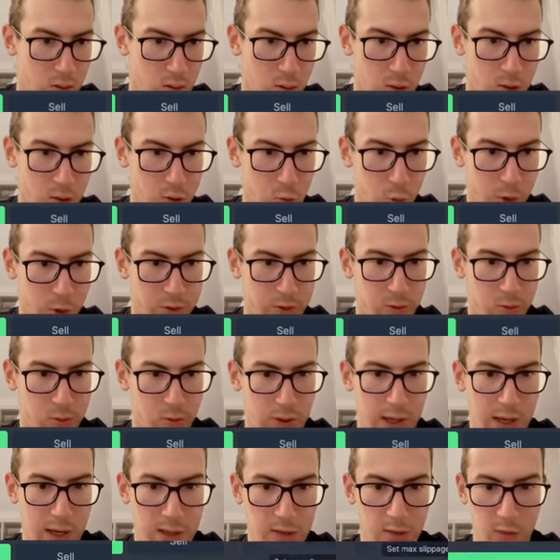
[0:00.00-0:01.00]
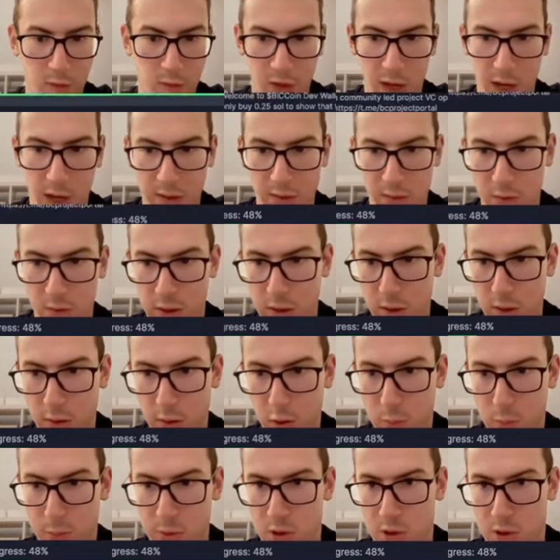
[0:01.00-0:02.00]
Don't want to get flagged on
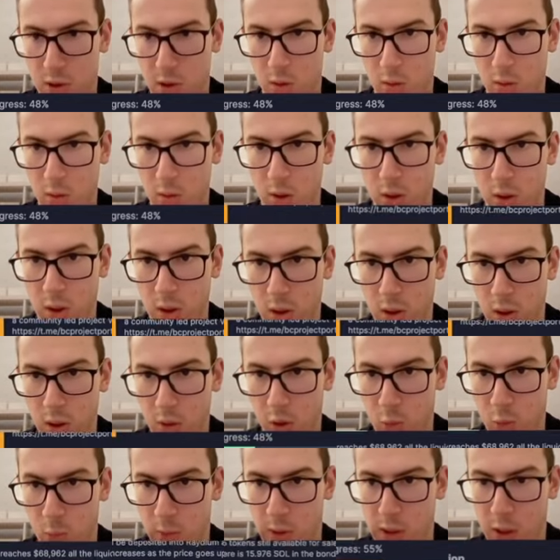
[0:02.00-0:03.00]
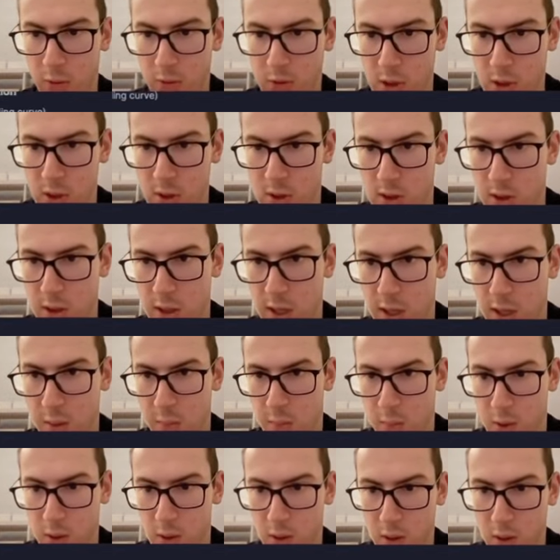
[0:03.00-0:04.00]
Europe, so not pronouncing the
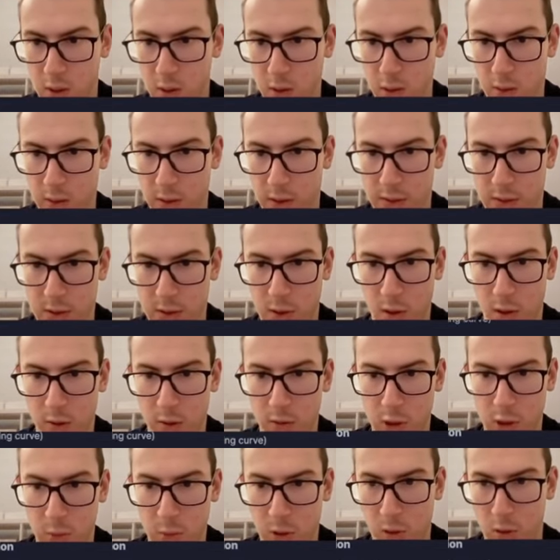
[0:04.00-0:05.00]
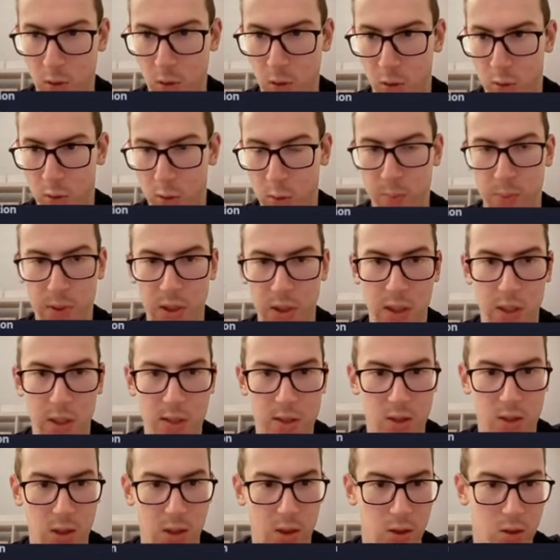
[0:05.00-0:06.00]
name is going to be called
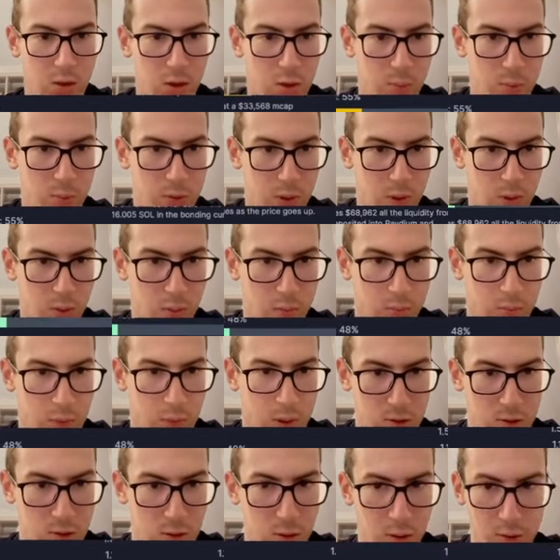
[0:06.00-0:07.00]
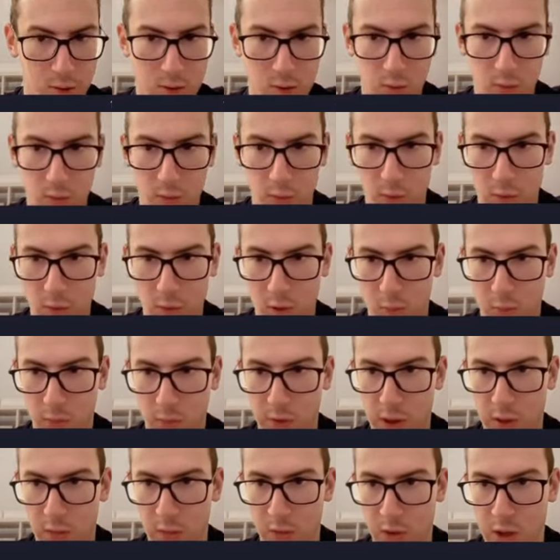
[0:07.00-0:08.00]
Bees in Crypto. So lots of volume,
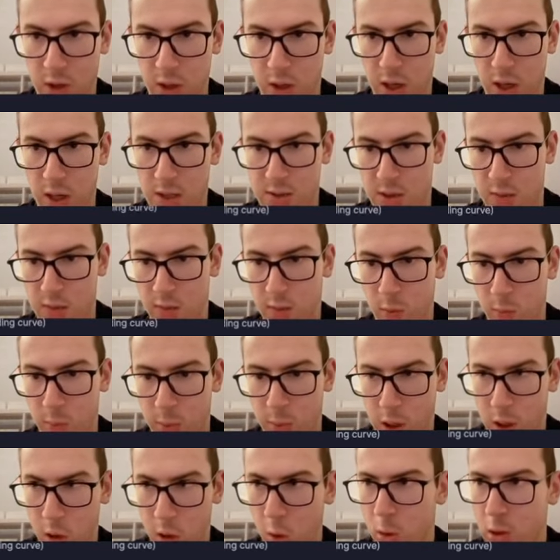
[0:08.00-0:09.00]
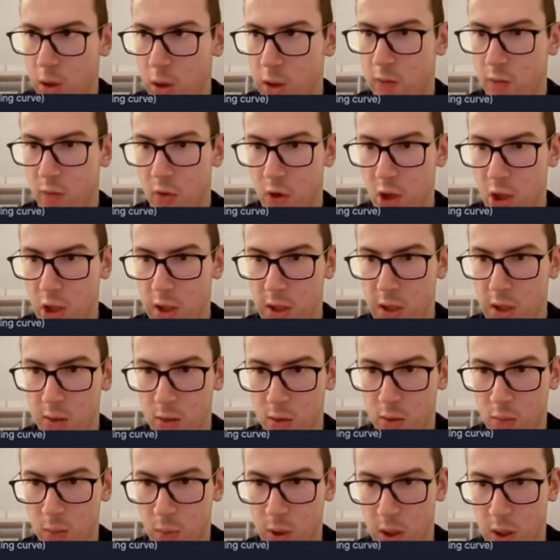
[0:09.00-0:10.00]
very, very nice. Developer holding very
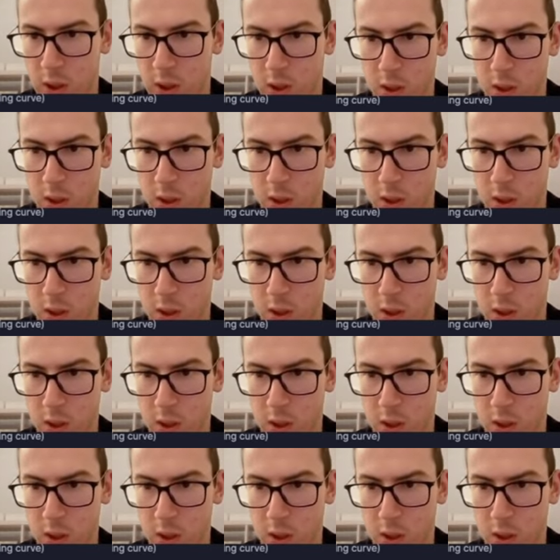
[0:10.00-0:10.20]
little.